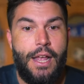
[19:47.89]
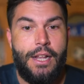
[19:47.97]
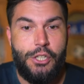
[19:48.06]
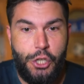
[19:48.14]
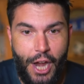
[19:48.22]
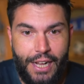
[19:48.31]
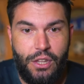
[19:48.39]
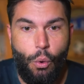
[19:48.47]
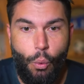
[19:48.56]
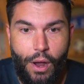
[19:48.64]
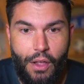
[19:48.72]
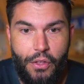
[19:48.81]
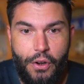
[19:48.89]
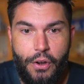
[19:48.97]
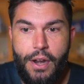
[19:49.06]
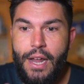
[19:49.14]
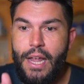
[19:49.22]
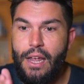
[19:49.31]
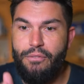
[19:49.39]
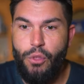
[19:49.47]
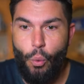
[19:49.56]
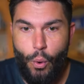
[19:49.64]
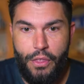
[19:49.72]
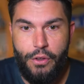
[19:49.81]
Check the weather if the
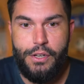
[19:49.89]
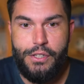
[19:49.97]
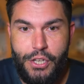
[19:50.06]
weather is